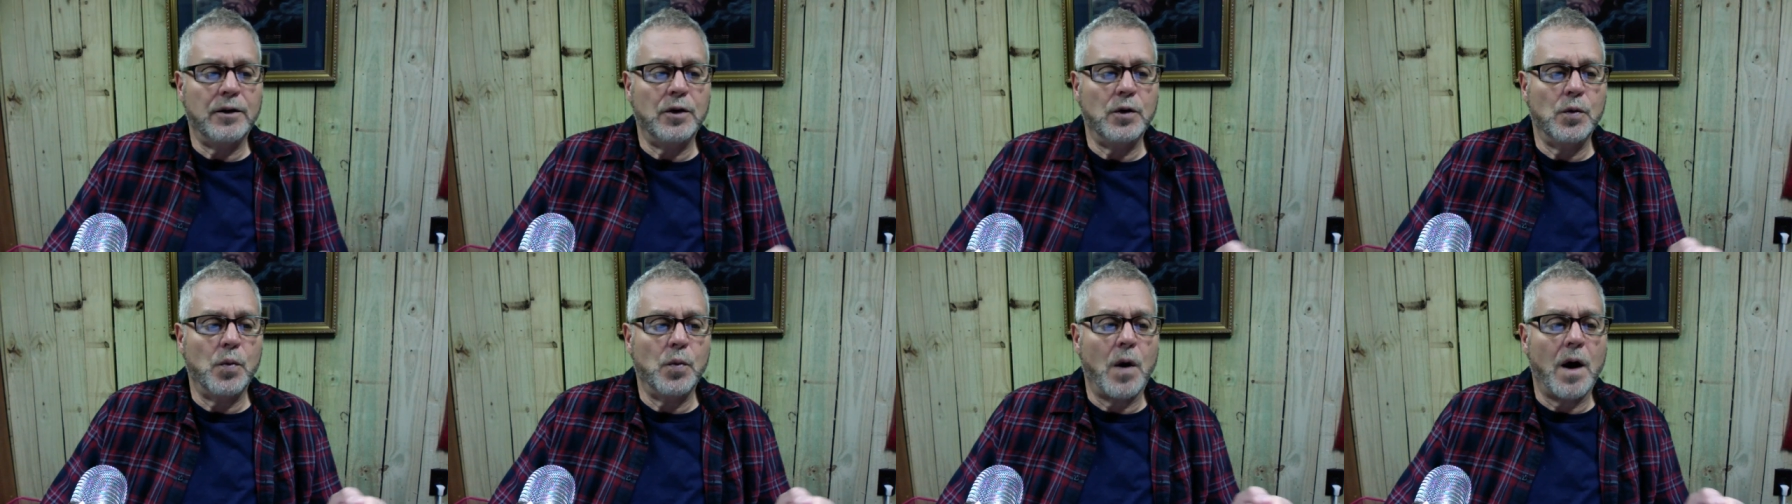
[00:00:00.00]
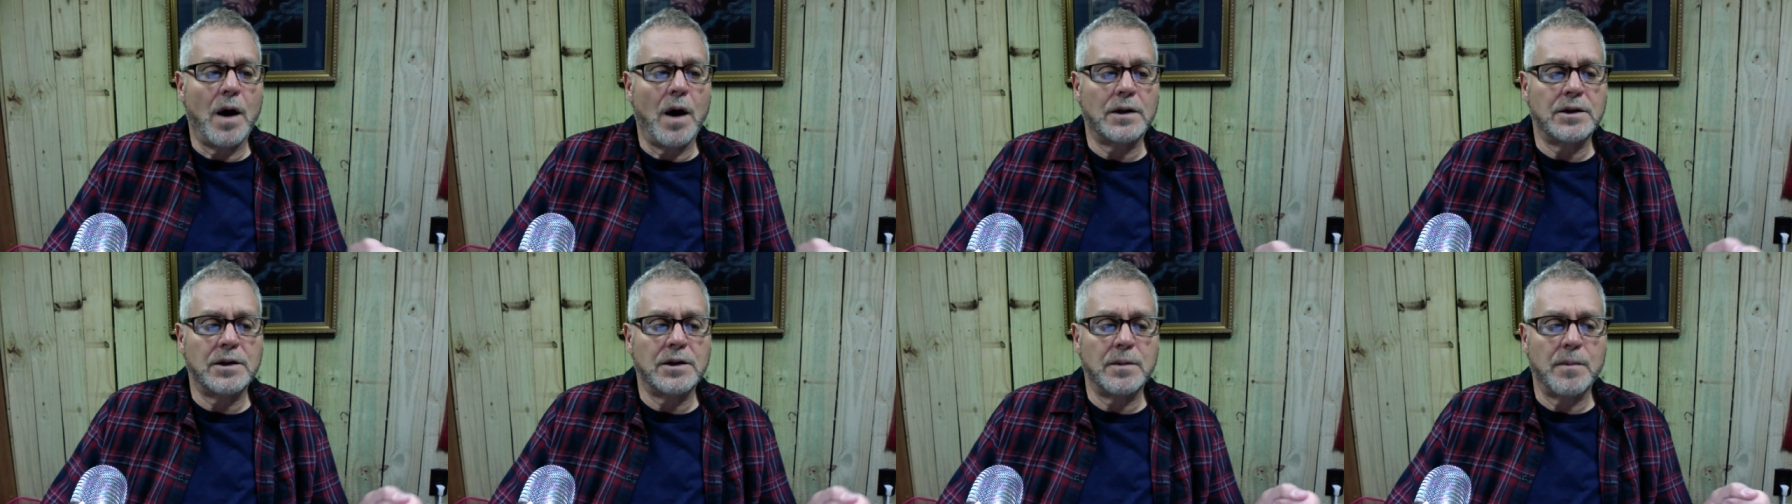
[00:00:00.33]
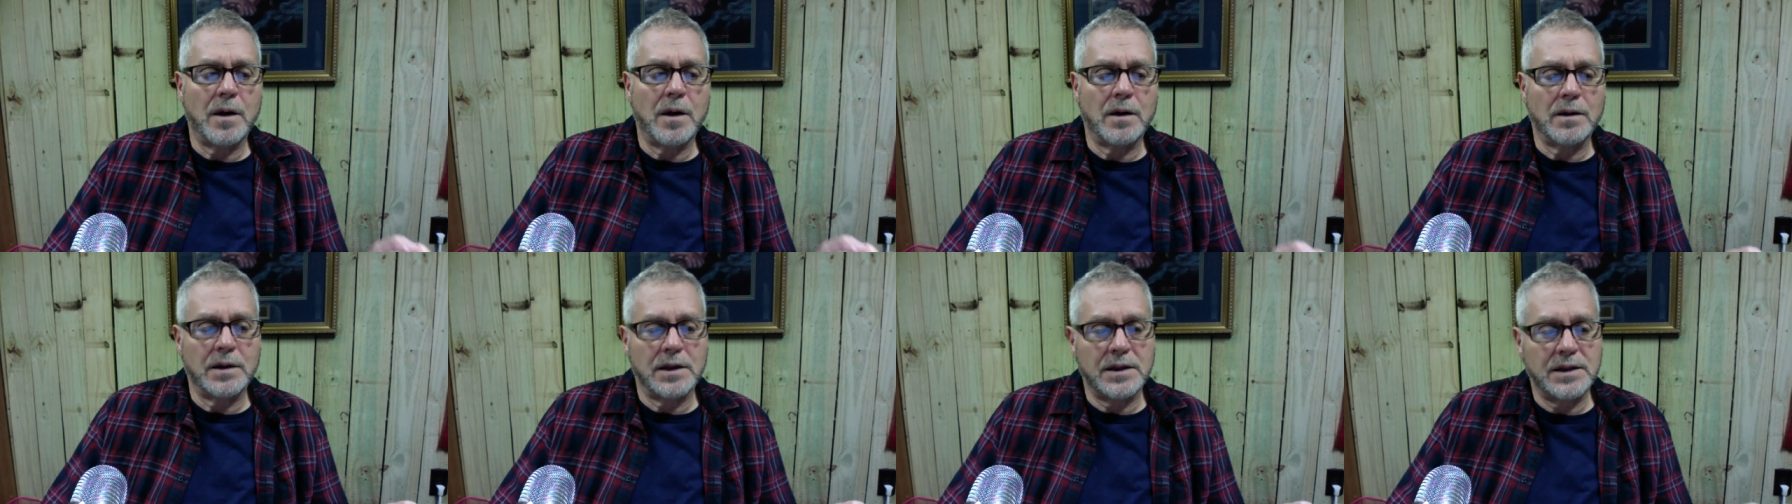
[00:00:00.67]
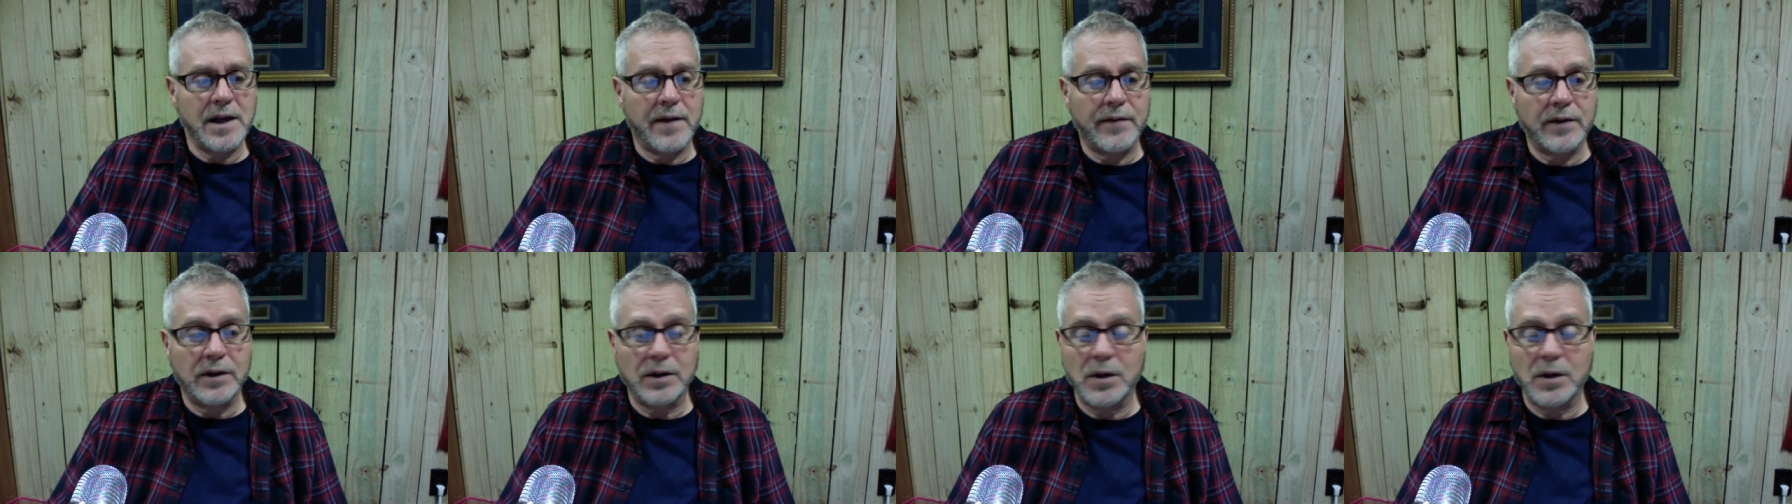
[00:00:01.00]
who walks among the
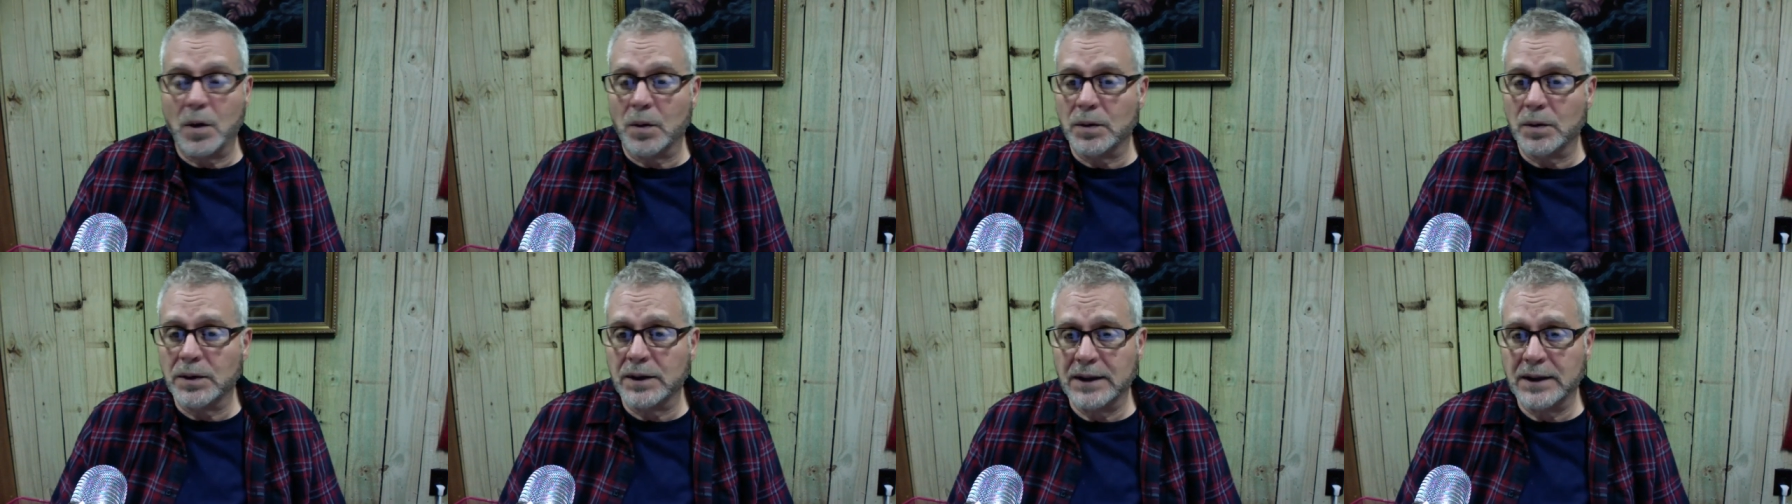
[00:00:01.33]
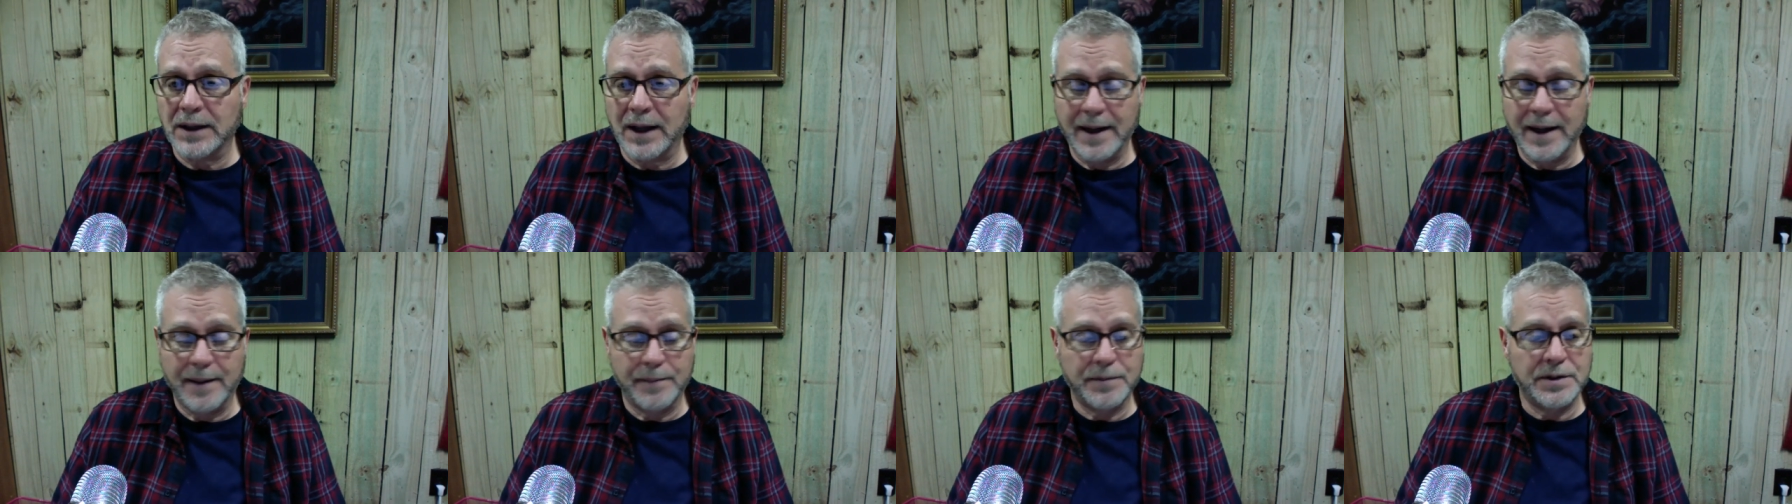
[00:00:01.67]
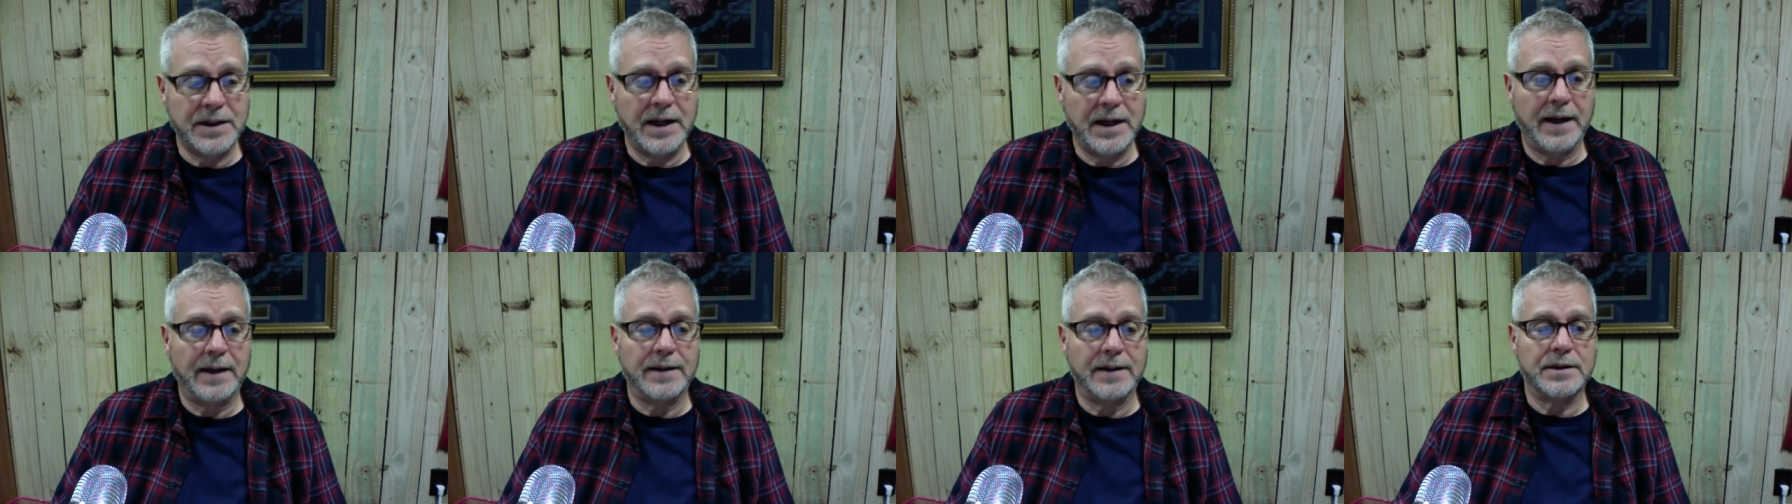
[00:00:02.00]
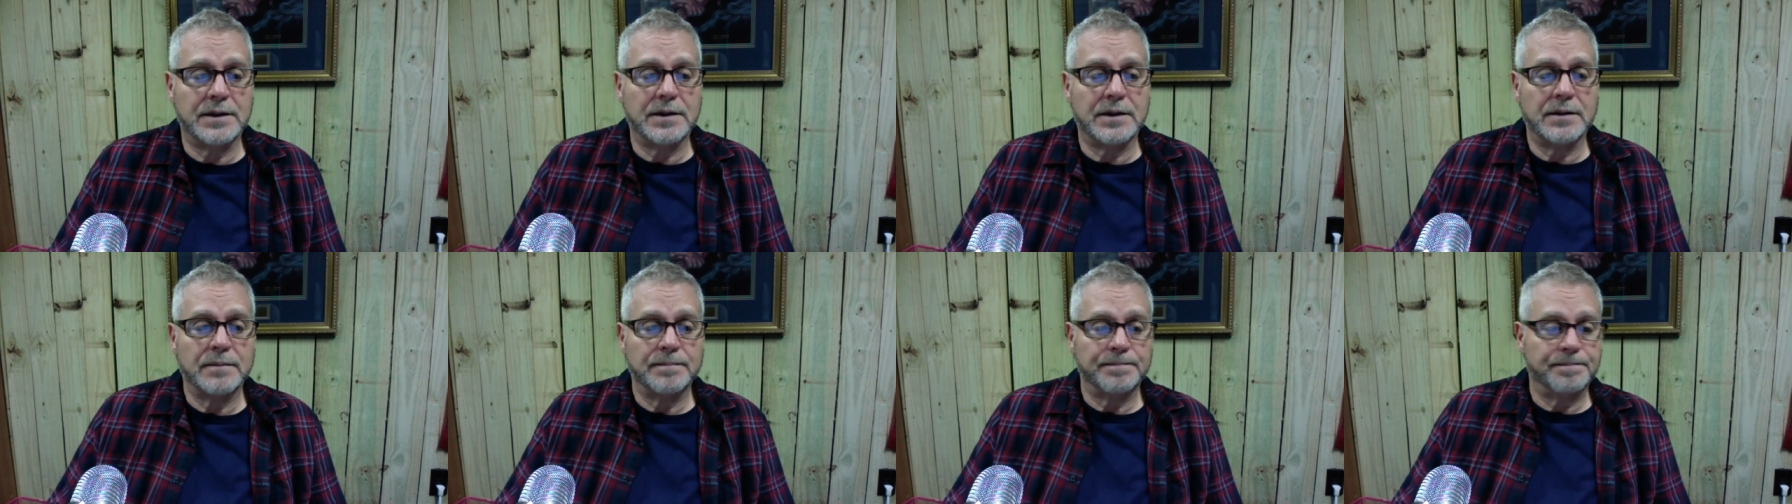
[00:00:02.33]
seven golden
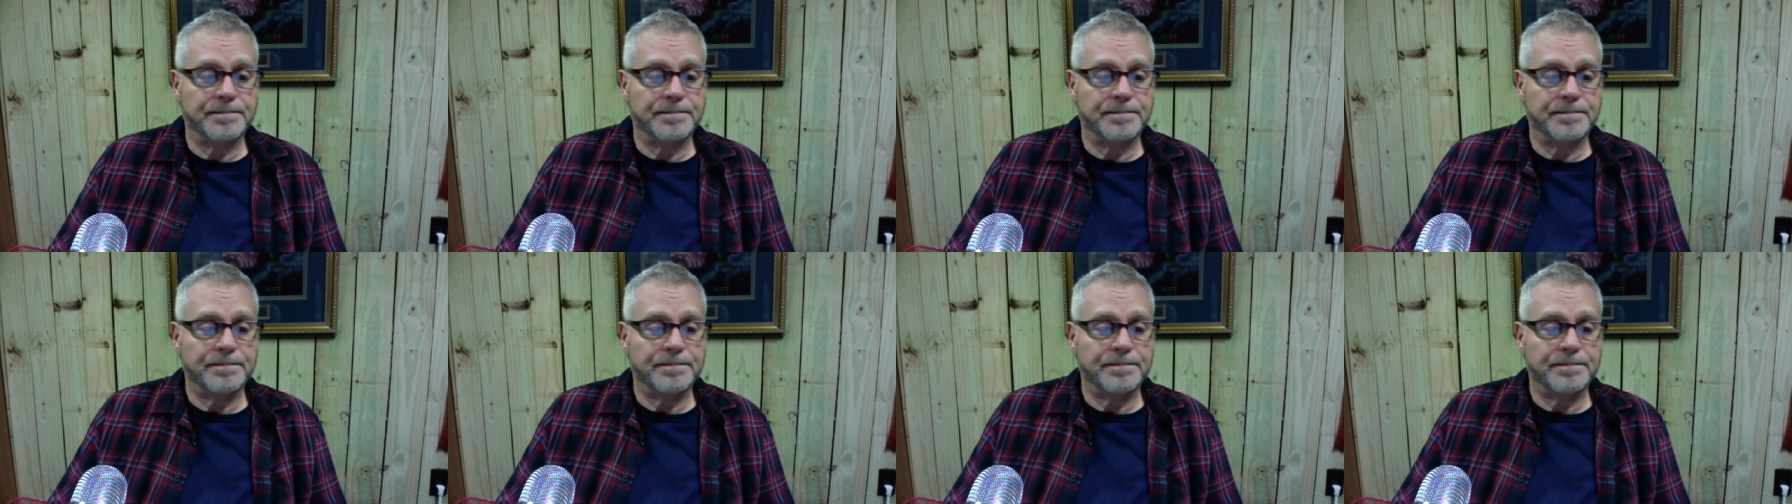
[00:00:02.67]
lampstands.